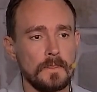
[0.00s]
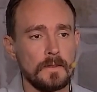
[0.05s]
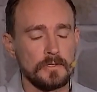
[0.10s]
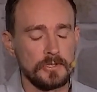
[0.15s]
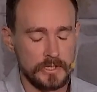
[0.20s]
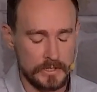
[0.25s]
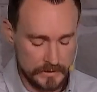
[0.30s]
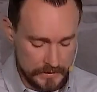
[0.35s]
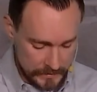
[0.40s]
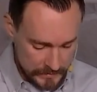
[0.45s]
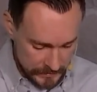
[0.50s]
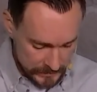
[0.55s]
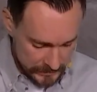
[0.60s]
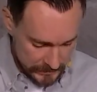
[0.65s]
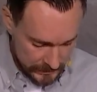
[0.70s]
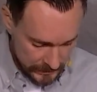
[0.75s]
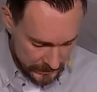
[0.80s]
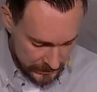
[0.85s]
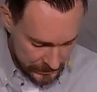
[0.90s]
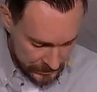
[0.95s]
Jesus is
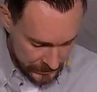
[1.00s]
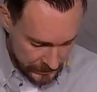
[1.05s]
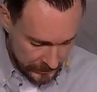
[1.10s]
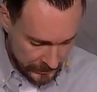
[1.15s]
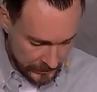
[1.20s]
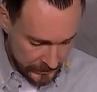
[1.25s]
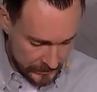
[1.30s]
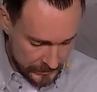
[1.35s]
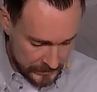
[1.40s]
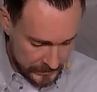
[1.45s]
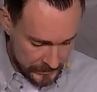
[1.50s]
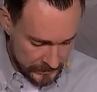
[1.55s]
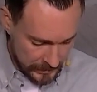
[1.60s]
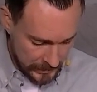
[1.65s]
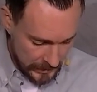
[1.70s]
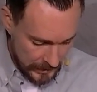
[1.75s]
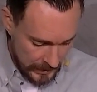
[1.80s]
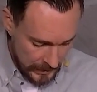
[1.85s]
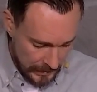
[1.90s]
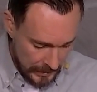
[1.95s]
teaching us
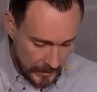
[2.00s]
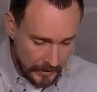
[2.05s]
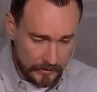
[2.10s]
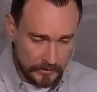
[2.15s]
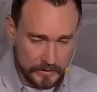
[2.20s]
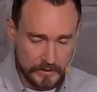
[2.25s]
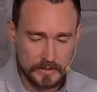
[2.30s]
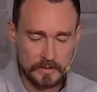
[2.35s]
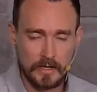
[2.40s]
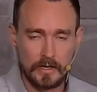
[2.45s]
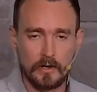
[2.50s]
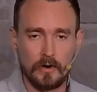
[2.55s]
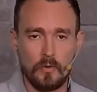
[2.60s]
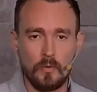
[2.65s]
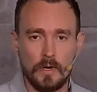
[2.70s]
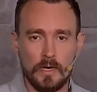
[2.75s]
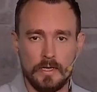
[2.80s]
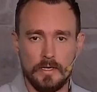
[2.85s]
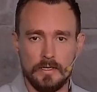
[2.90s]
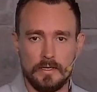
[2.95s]
how to stay
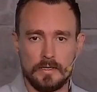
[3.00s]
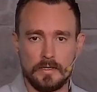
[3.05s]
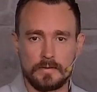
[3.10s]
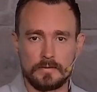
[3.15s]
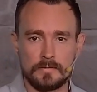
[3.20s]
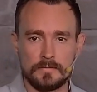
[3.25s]
awake